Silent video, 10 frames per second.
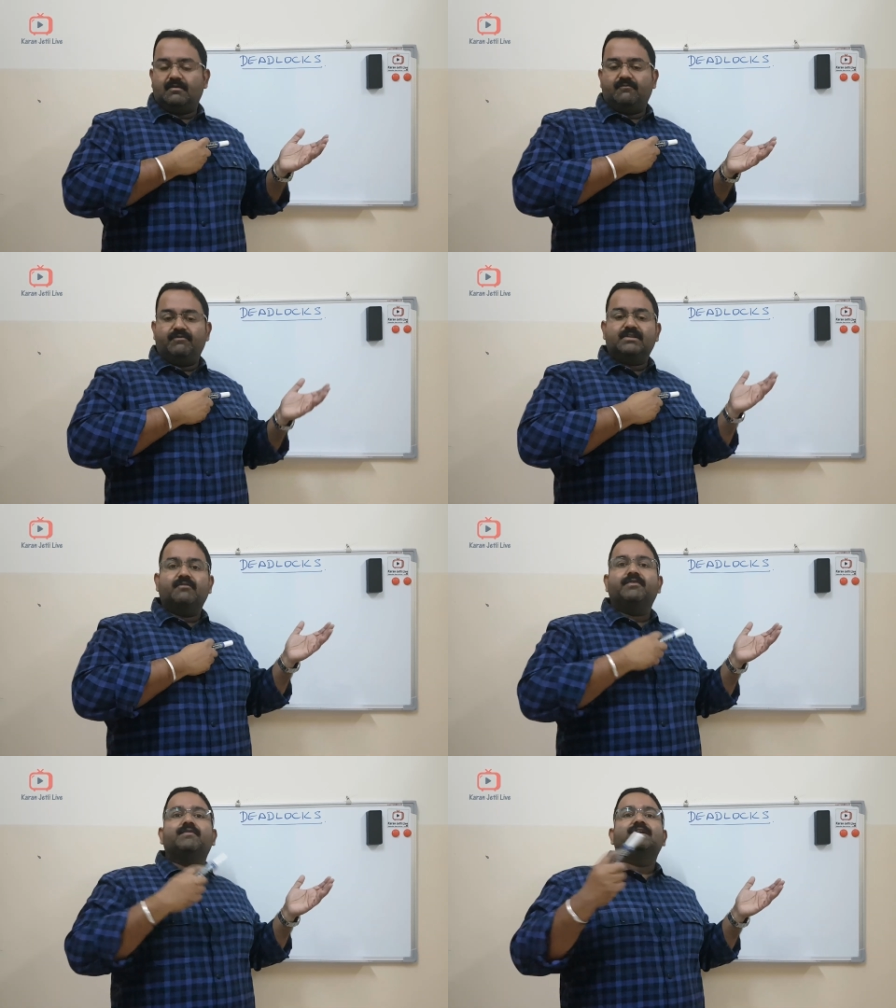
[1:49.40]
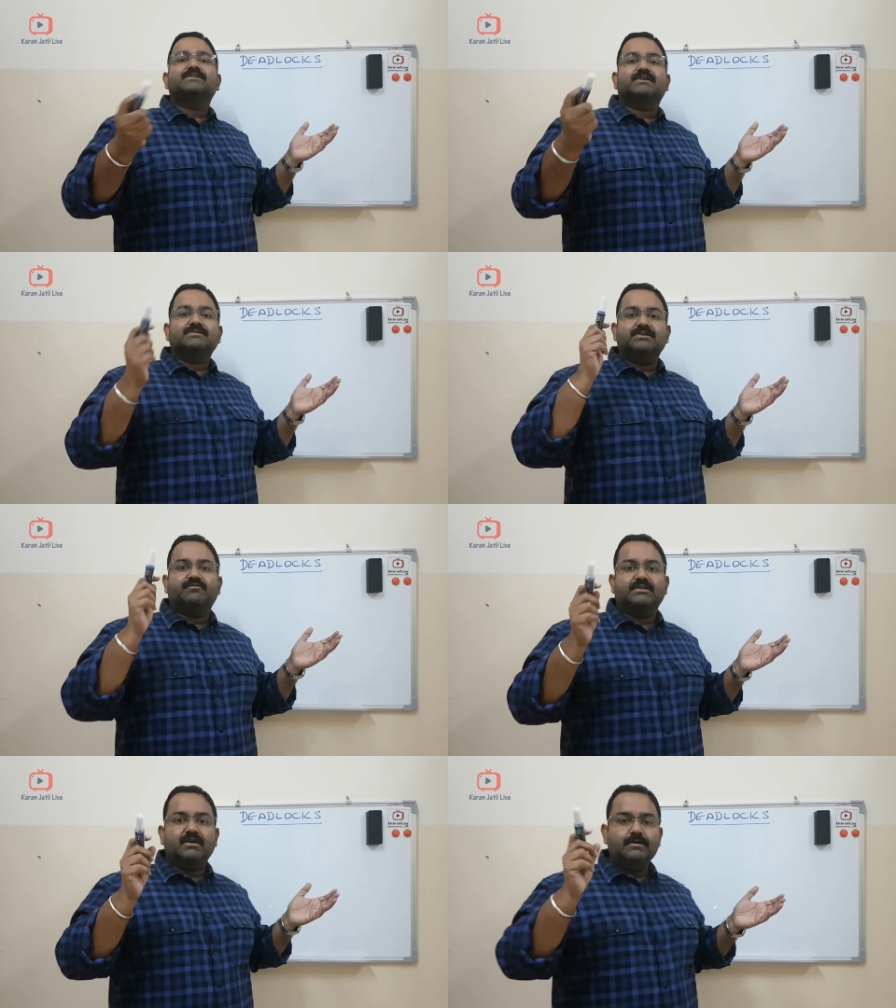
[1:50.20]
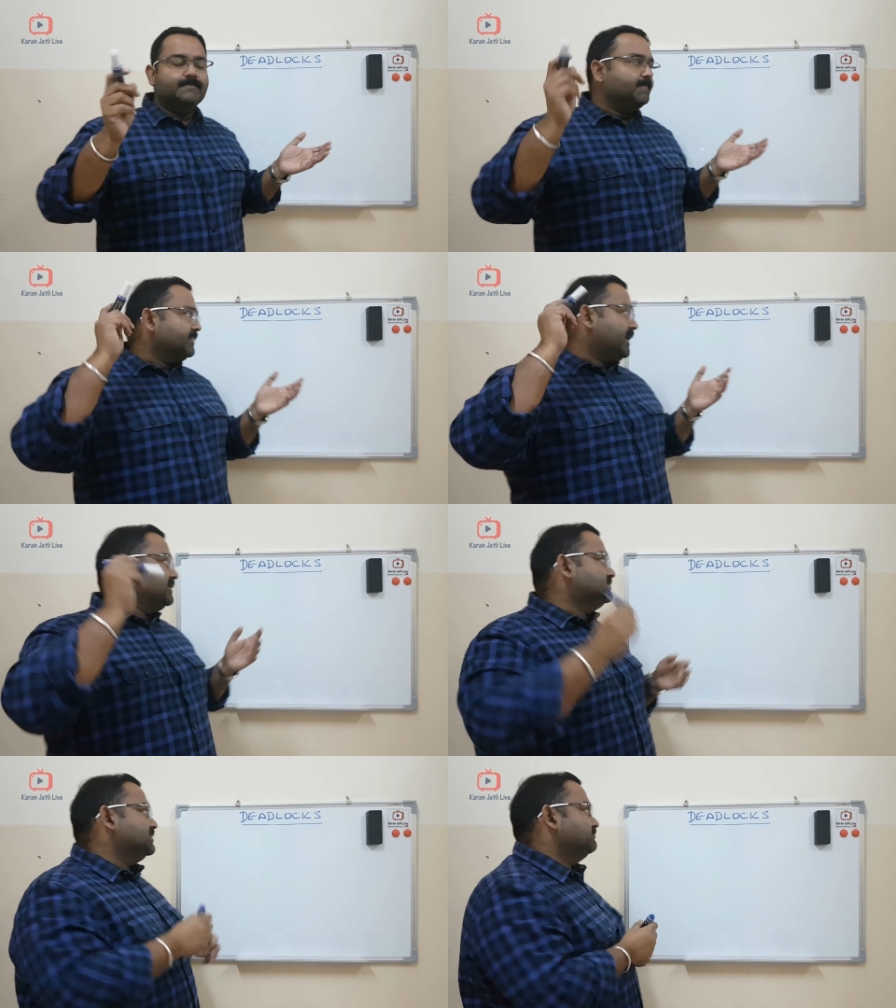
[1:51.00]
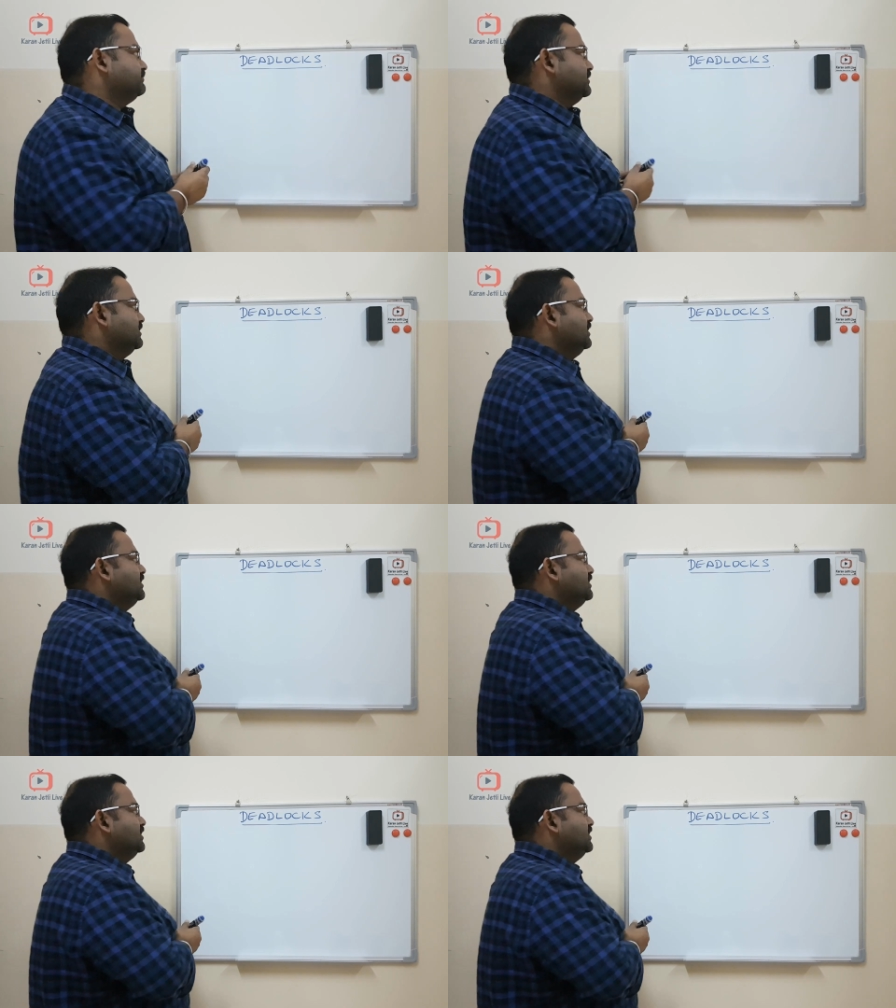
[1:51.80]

with the we will discuss it with the example